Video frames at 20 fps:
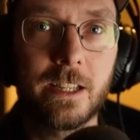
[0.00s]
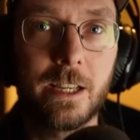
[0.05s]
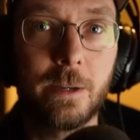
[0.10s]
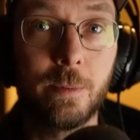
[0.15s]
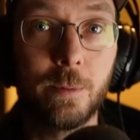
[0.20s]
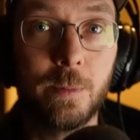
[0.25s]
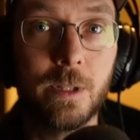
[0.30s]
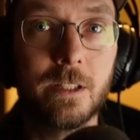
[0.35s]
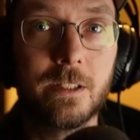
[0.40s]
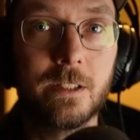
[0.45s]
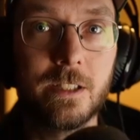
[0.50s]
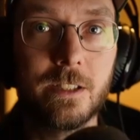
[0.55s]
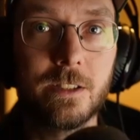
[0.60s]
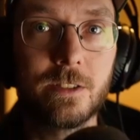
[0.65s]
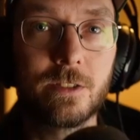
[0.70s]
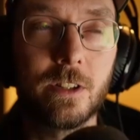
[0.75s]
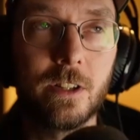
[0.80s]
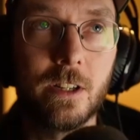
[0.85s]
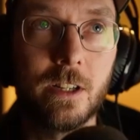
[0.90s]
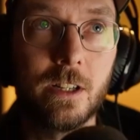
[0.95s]

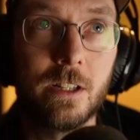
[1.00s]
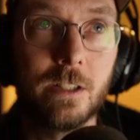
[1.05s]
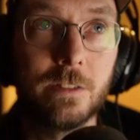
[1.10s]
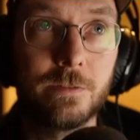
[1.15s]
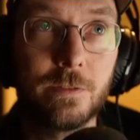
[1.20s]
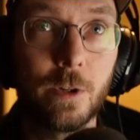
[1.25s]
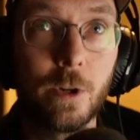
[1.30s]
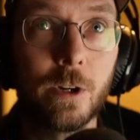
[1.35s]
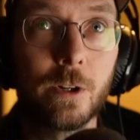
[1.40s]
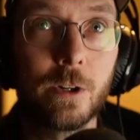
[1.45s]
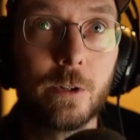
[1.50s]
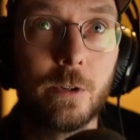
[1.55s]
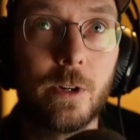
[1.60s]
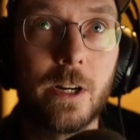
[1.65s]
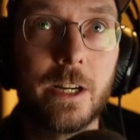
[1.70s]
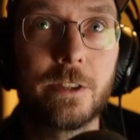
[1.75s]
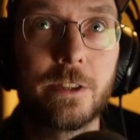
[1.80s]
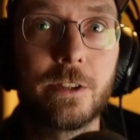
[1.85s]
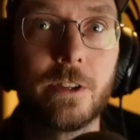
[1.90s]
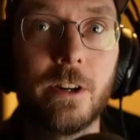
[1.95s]
capabilities of Ergo,
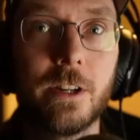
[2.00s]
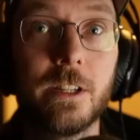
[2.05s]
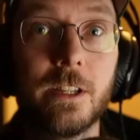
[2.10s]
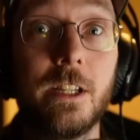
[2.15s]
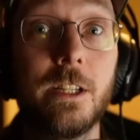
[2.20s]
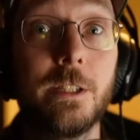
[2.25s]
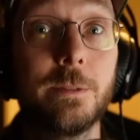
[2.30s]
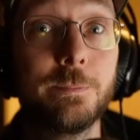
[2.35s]
I thought,